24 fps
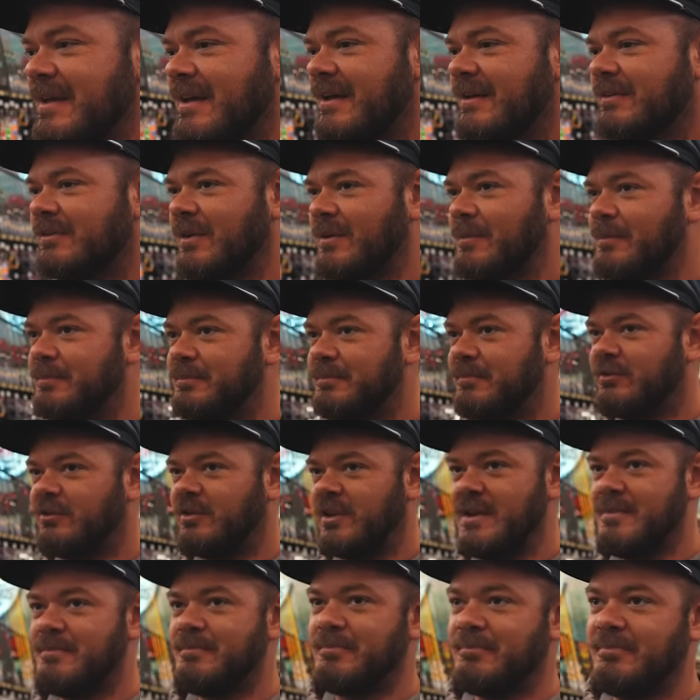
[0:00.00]
some
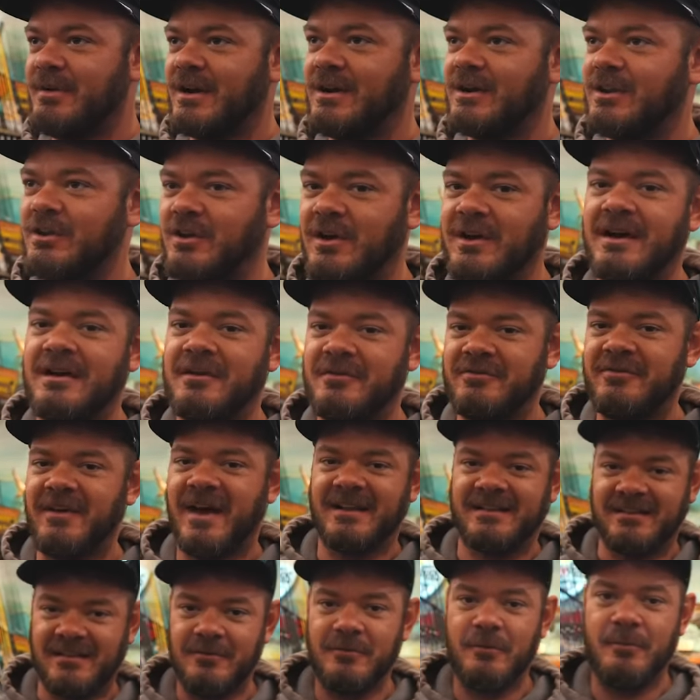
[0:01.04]
cheap but good and
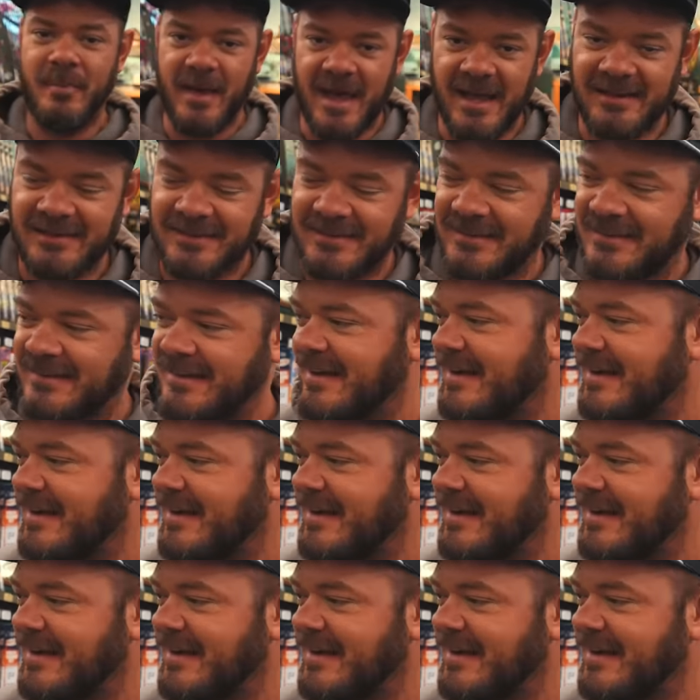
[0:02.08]
effective baits.